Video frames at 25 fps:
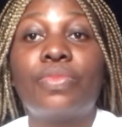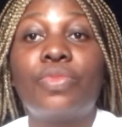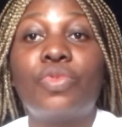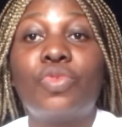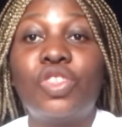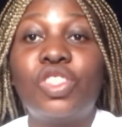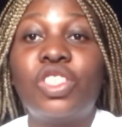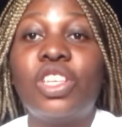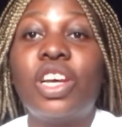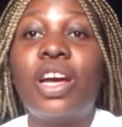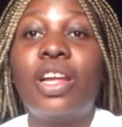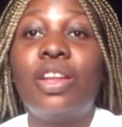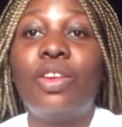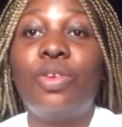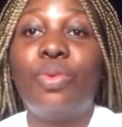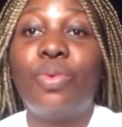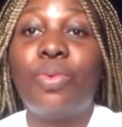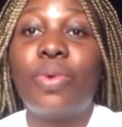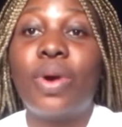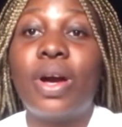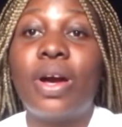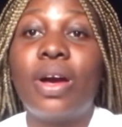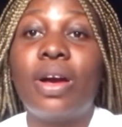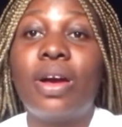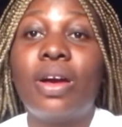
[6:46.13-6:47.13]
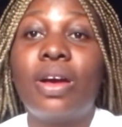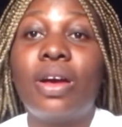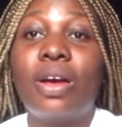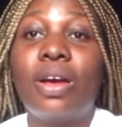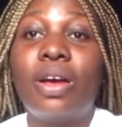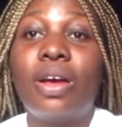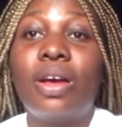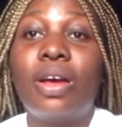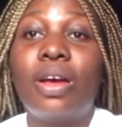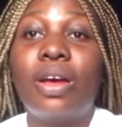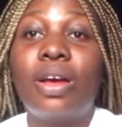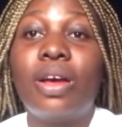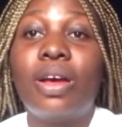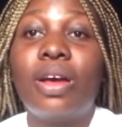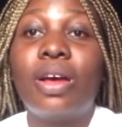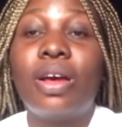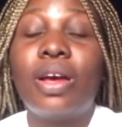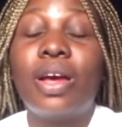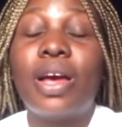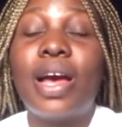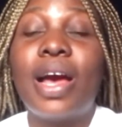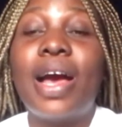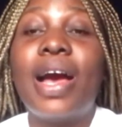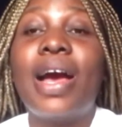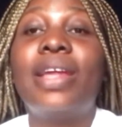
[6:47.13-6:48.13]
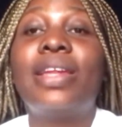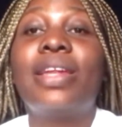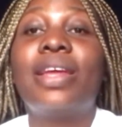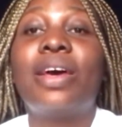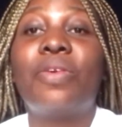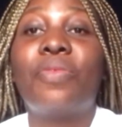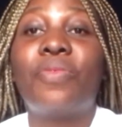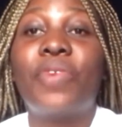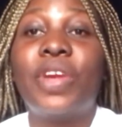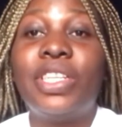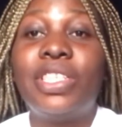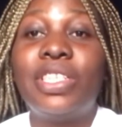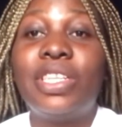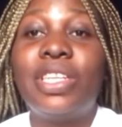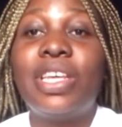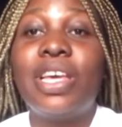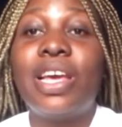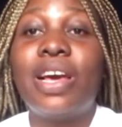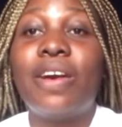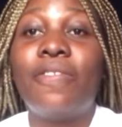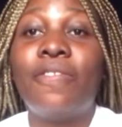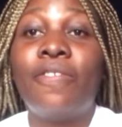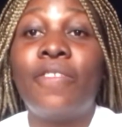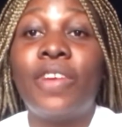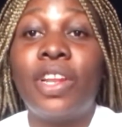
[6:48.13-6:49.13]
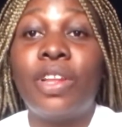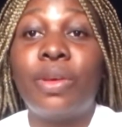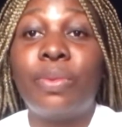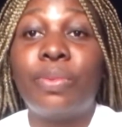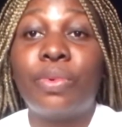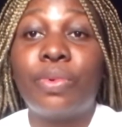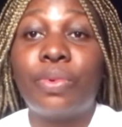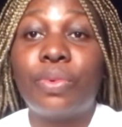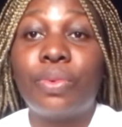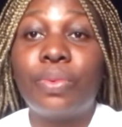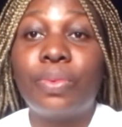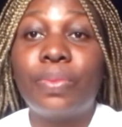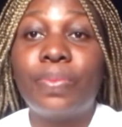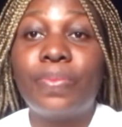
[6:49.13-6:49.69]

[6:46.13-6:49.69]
which are lower and are readily available.